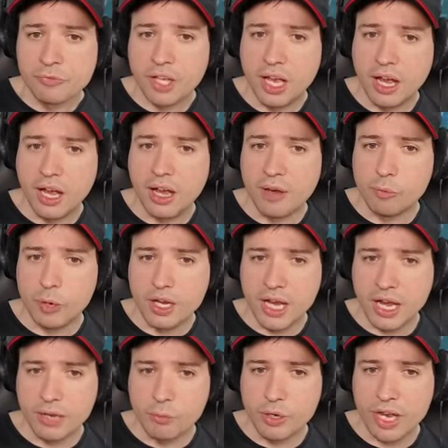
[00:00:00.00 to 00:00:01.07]
Uh, when
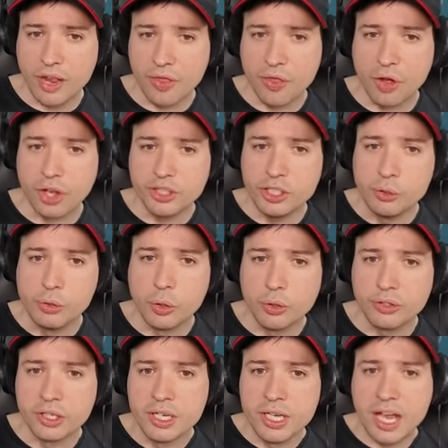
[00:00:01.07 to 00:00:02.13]
I when I thought you
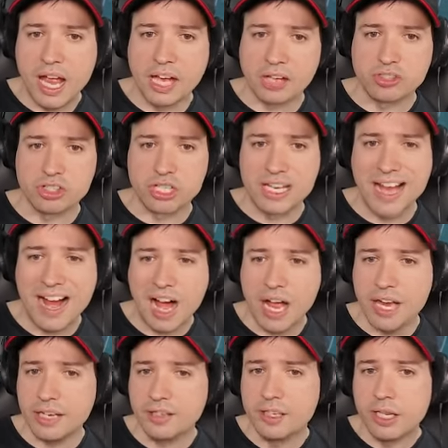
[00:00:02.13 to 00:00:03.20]
could actually
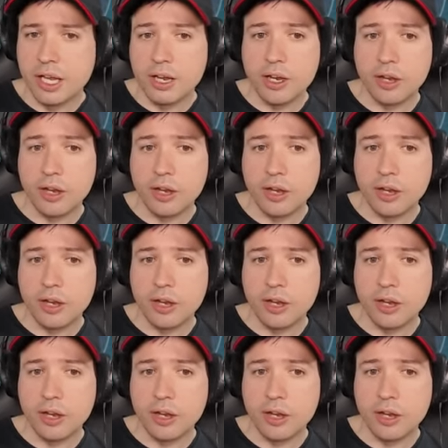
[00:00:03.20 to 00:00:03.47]
hide uh,